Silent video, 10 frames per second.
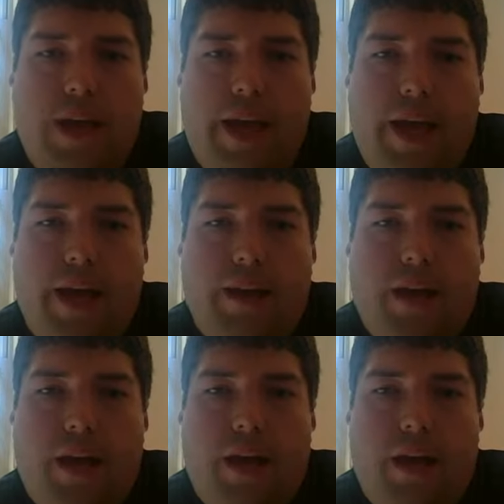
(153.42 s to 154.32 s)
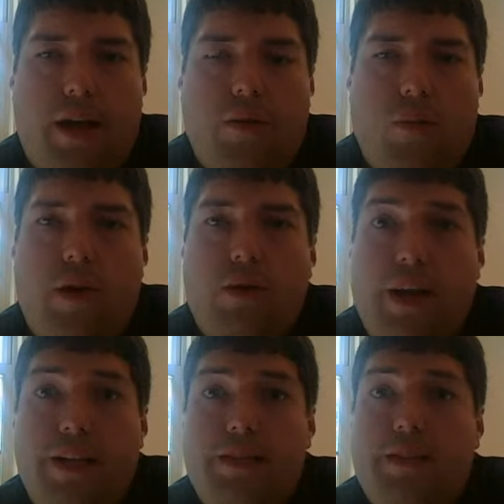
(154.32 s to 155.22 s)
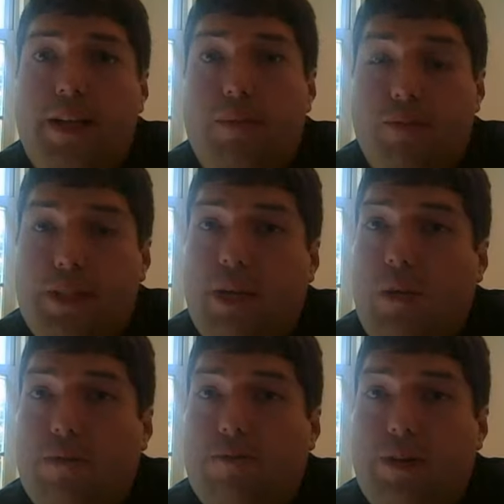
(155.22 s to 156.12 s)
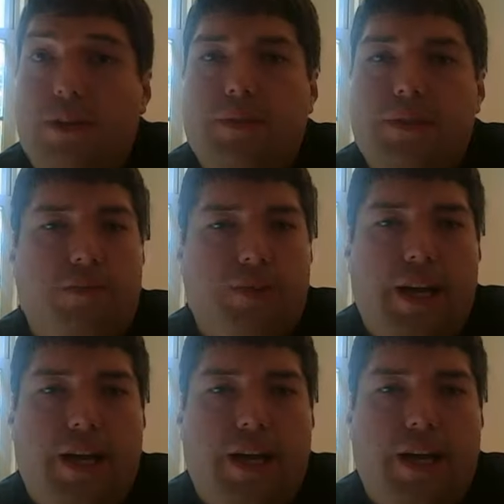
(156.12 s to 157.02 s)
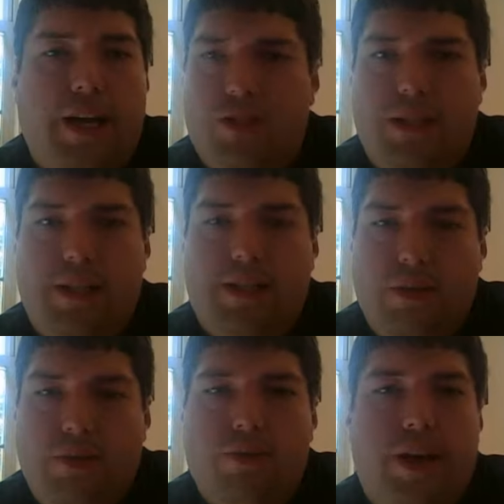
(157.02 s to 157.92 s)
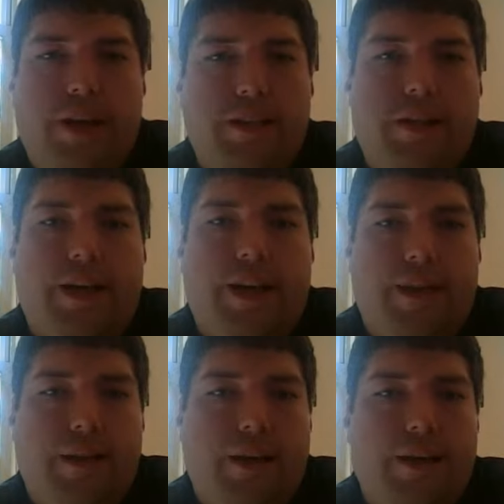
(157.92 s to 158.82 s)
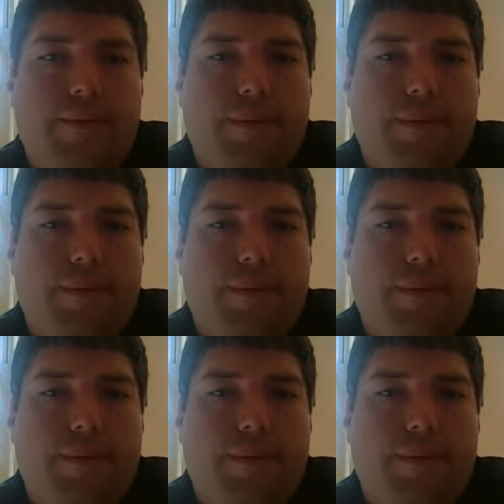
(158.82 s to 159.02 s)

and what rights they protect, what freedoms they protect, such as civil rights and that kind of thing.